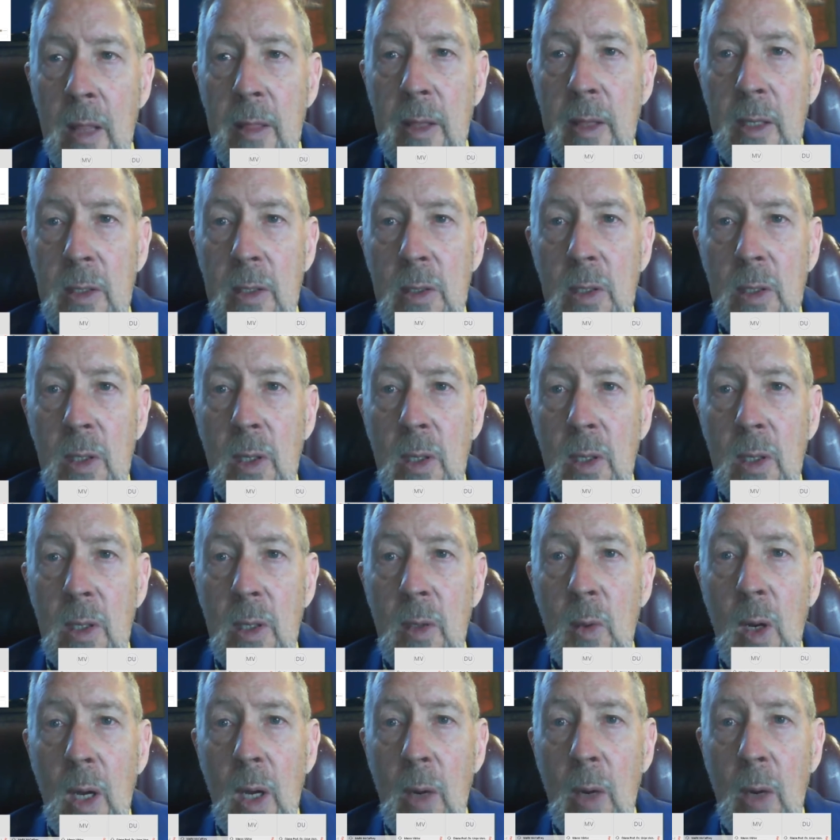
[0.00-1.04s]
that
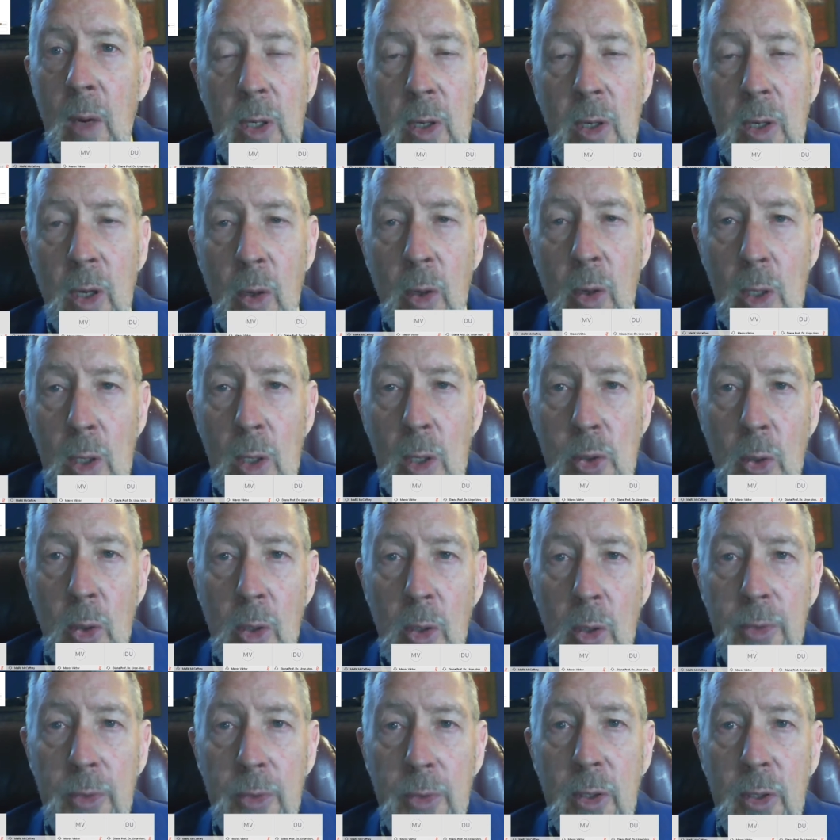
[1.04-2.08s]
I would encourage you
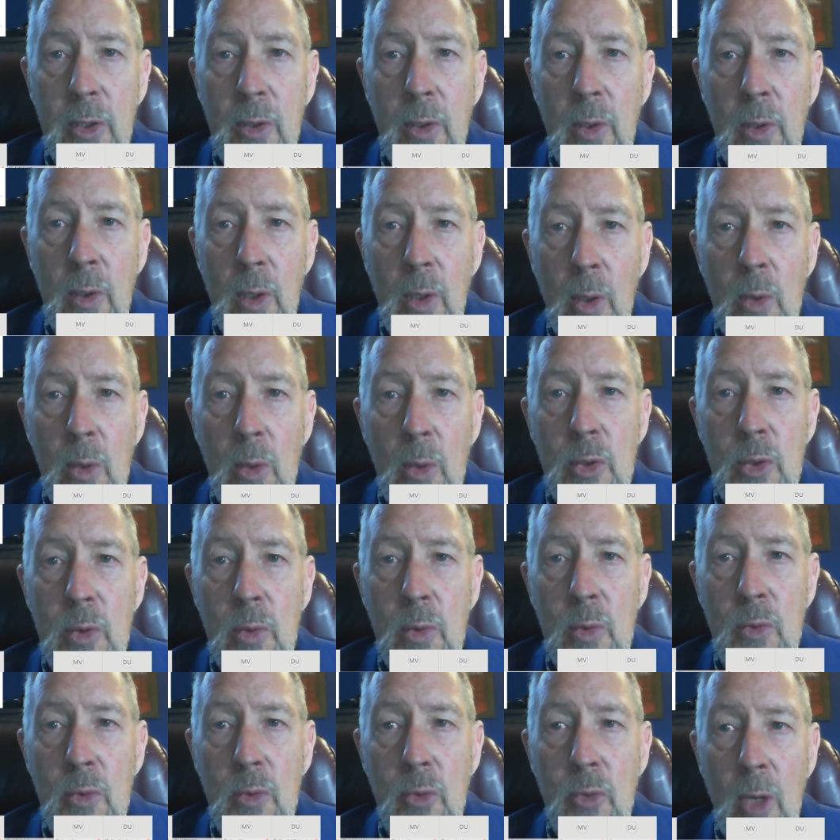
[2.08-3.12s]
all to go
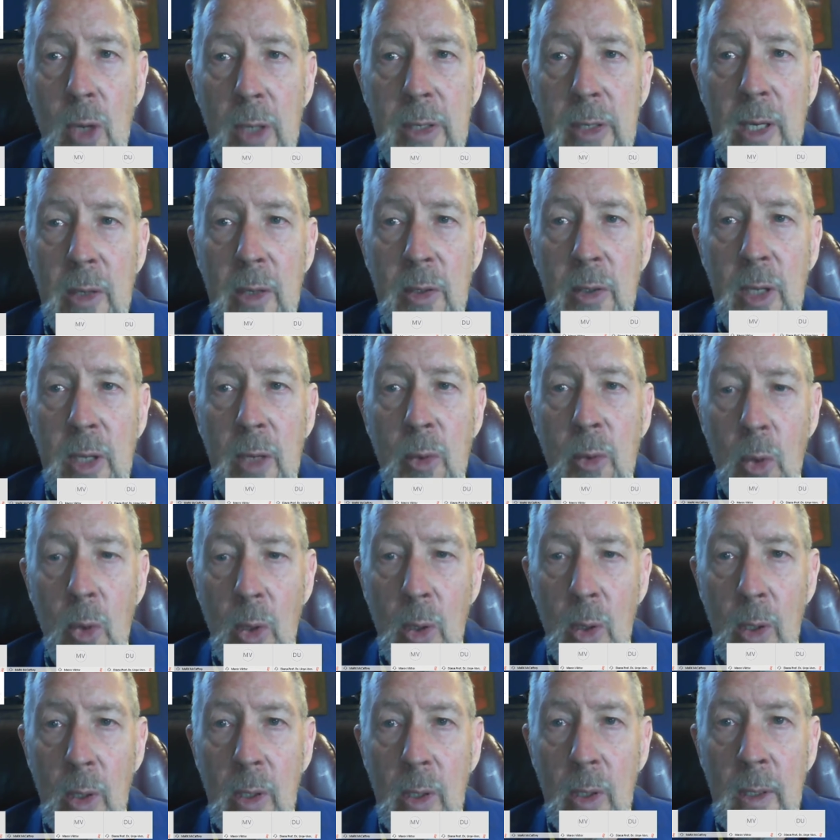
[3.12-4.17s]
to
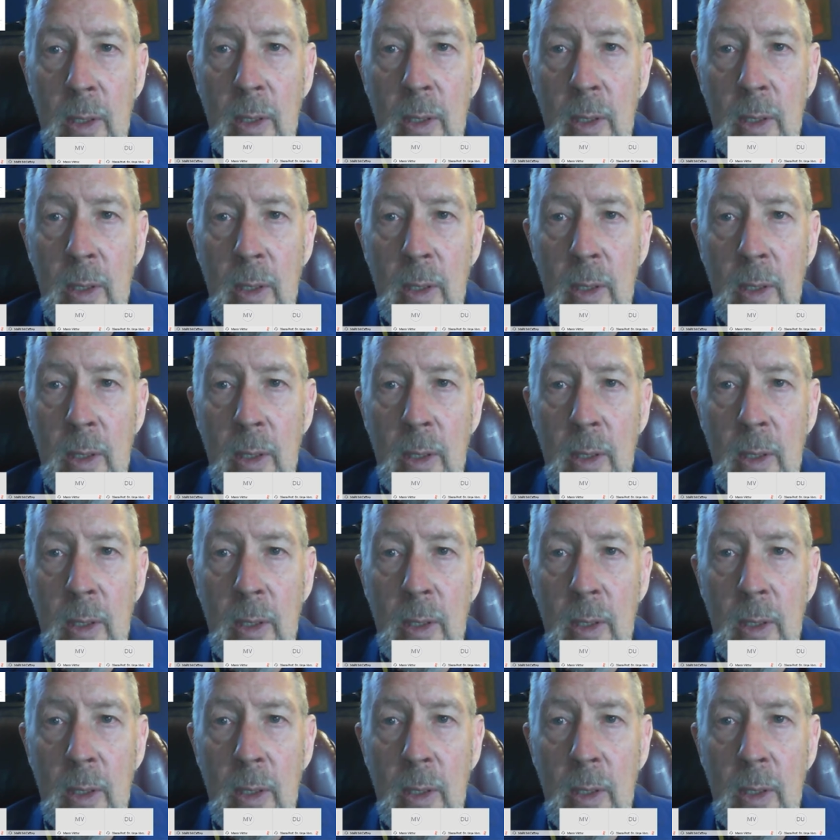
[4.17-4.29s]
drawdown.org,